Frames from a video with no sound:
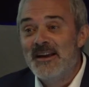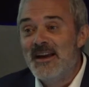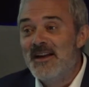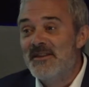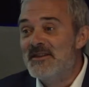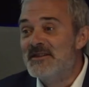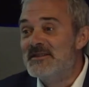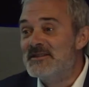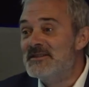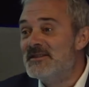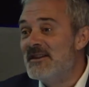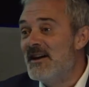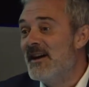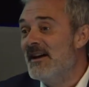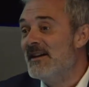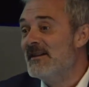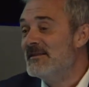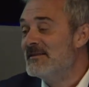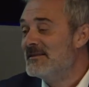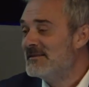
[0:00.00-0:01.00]
others.
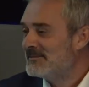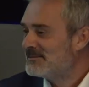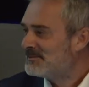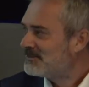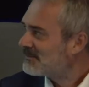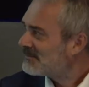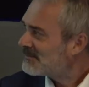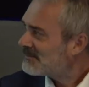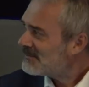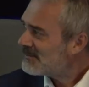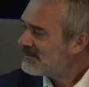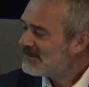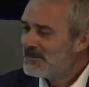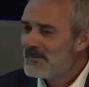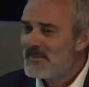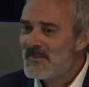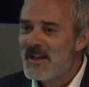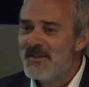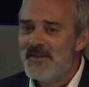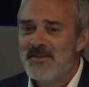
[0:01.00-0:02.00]
And
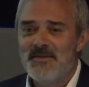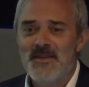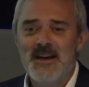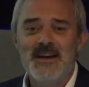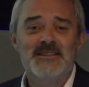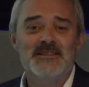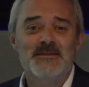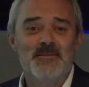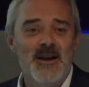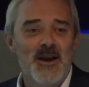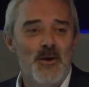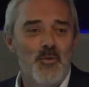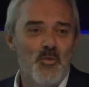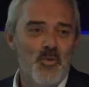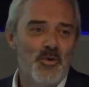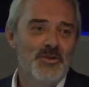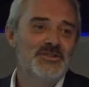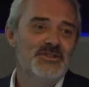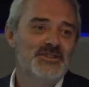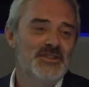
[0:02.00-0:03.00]
that's about,
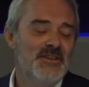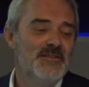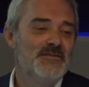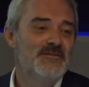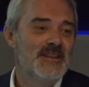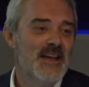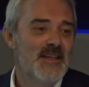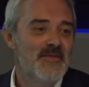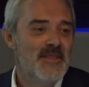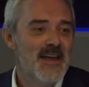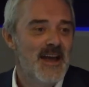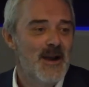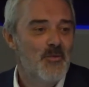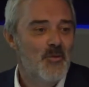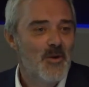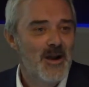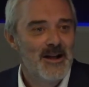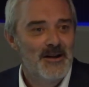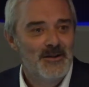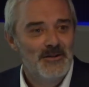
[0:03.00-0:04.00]
once you've done that
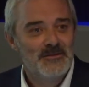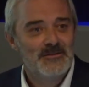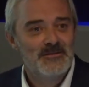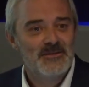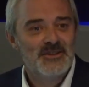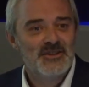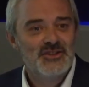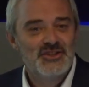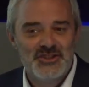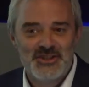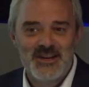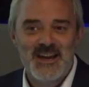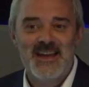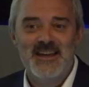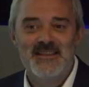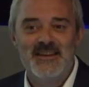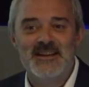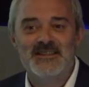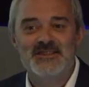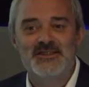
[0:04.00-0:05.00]
well, share
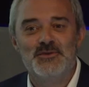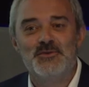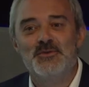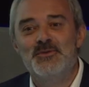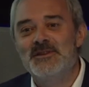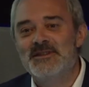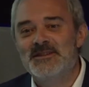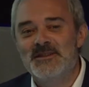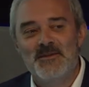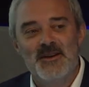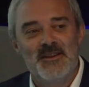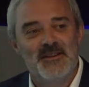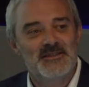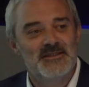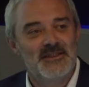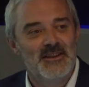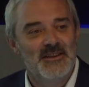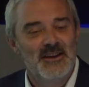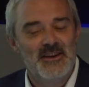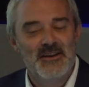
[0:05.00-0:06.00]
that story so others
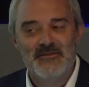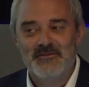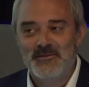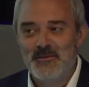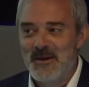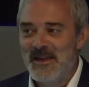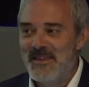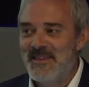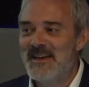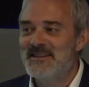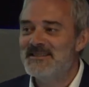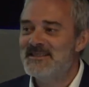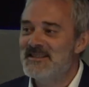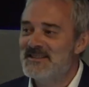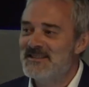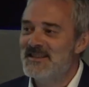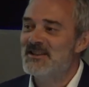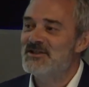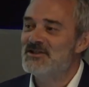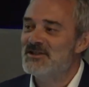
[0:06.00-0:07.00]
can learn from it. That's
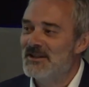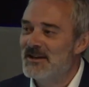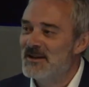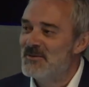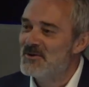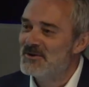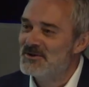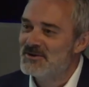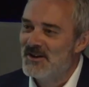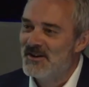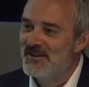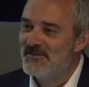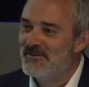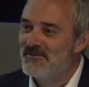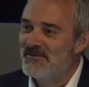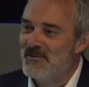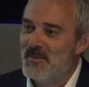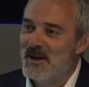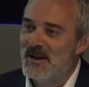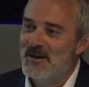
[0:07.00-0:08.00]
essentially what Driving
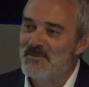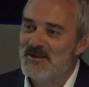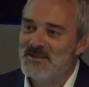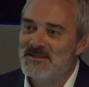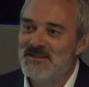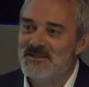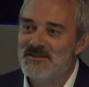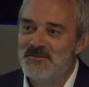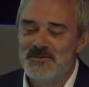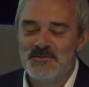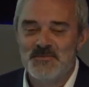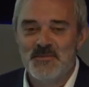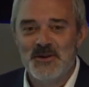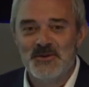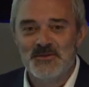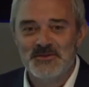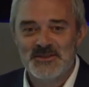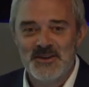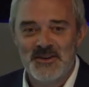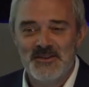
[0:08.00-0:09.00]
for Better Business was
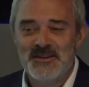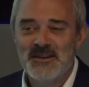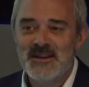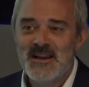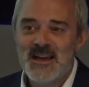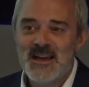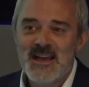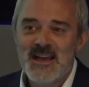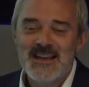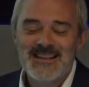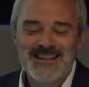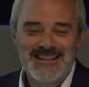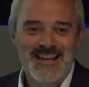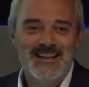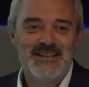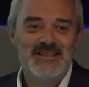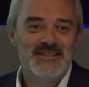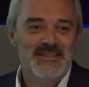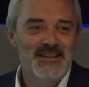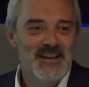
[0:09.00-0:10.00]
built on.
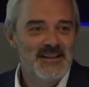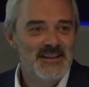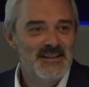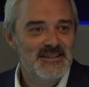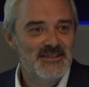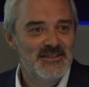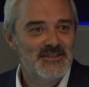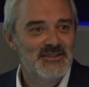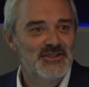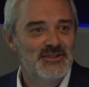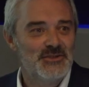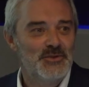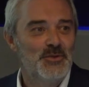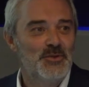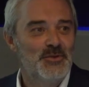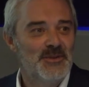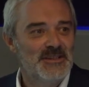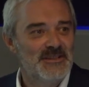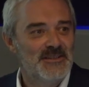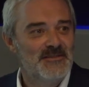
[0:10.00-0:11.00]
Case studies and
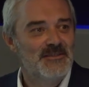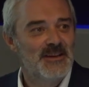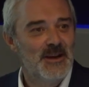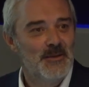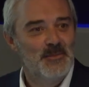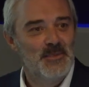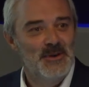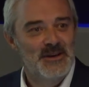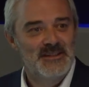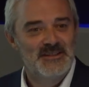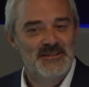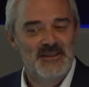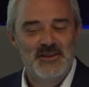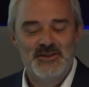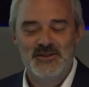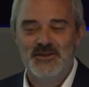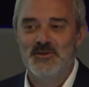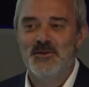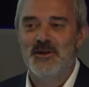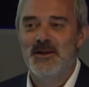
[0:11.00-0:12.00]
stories of companies that
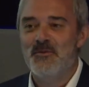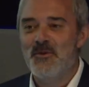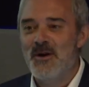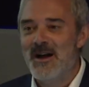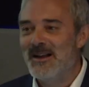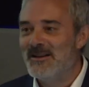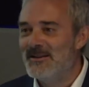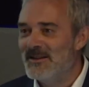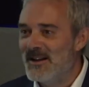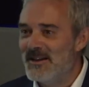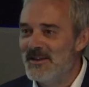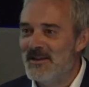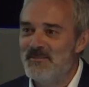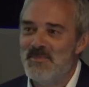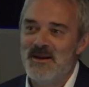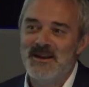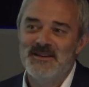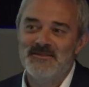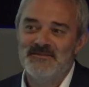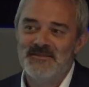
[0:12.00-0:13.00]
do it well and the
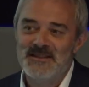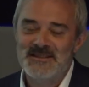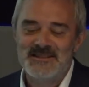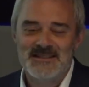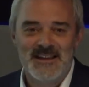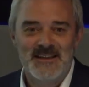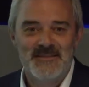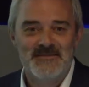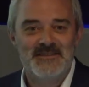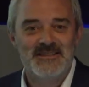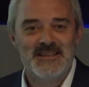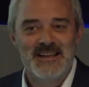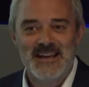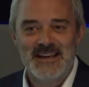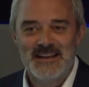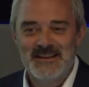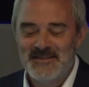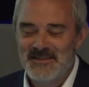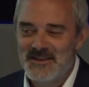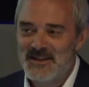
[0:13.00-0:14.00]
benefits they've seen
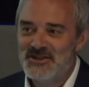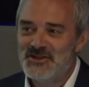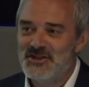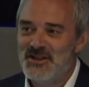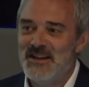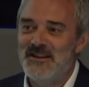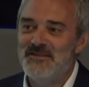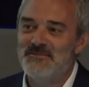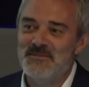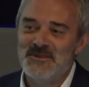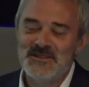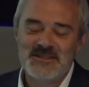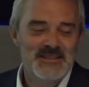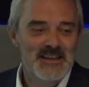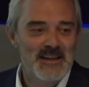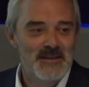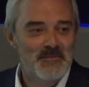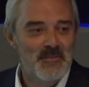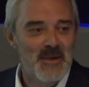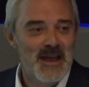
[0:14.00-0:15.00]
and the achievements
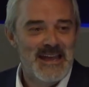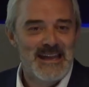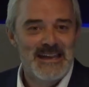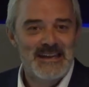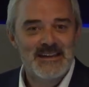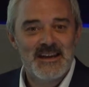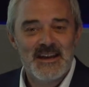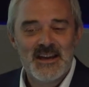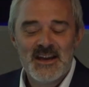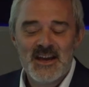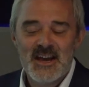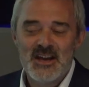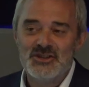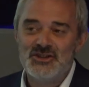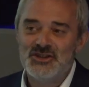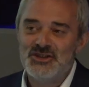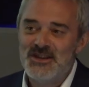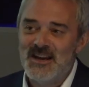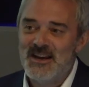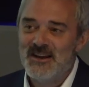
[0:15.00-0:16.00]
they've made, and
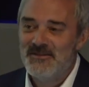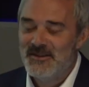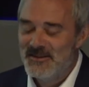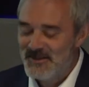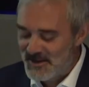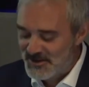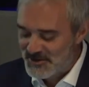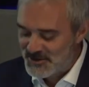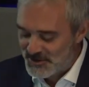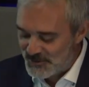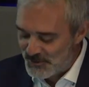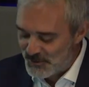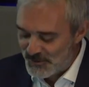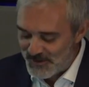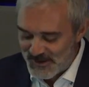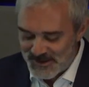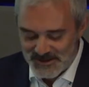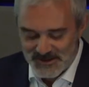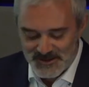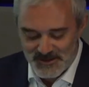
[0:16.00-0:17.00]
sharing those
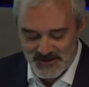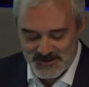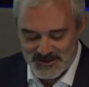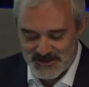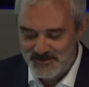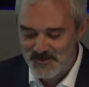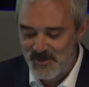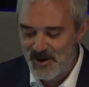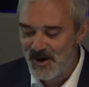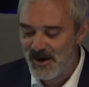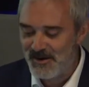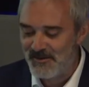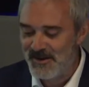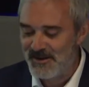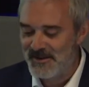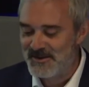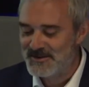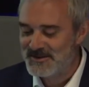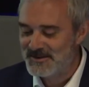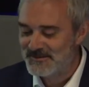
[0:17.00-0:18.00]
stories to inspire
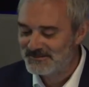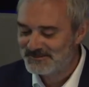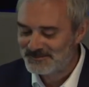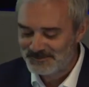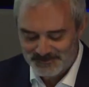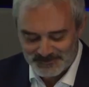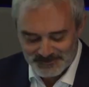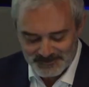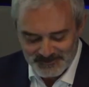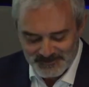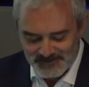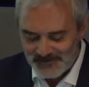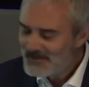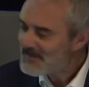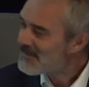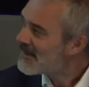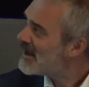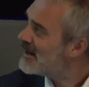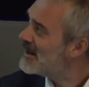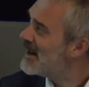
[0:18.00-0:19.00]
others.
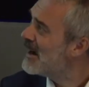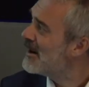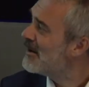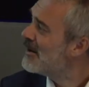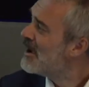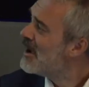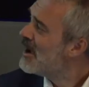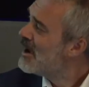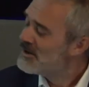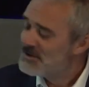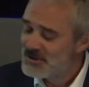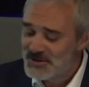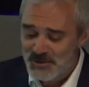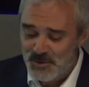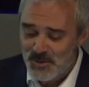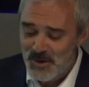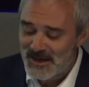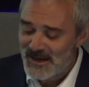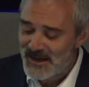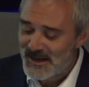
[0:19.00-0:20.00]
Now, just
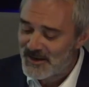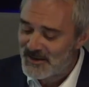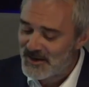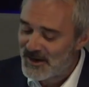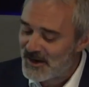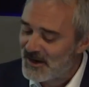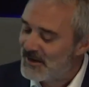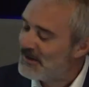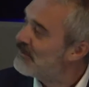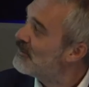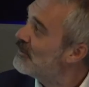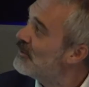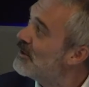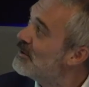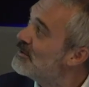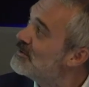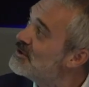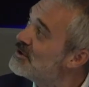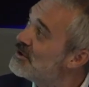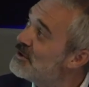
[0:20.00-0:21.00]
quickly going to go
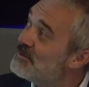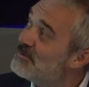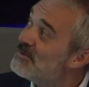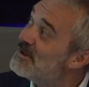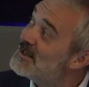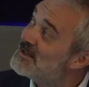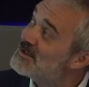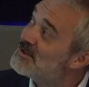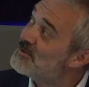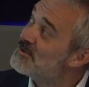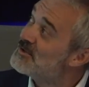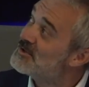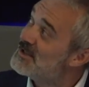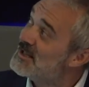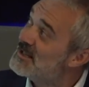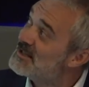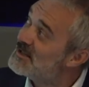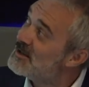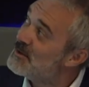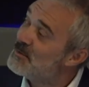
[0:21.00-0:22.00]
through 2
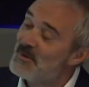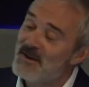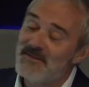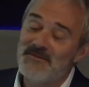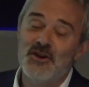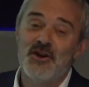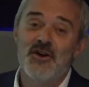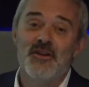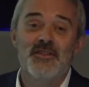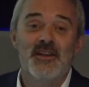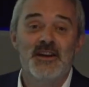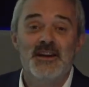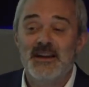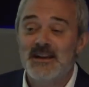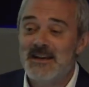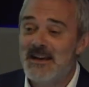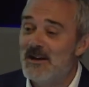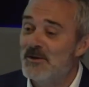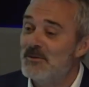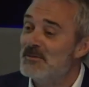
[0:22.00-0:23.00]
resources that we've got that can
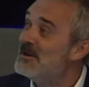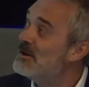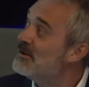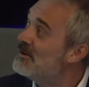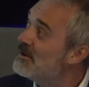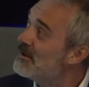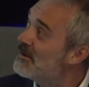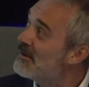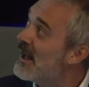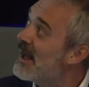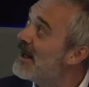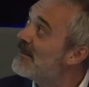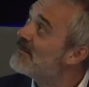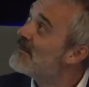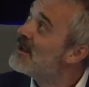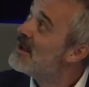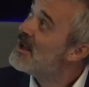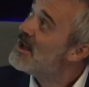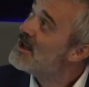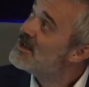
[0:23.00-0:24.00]
help you do that.
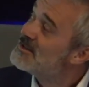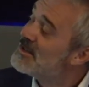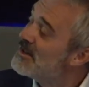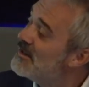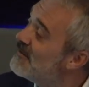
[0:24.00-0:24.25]
So the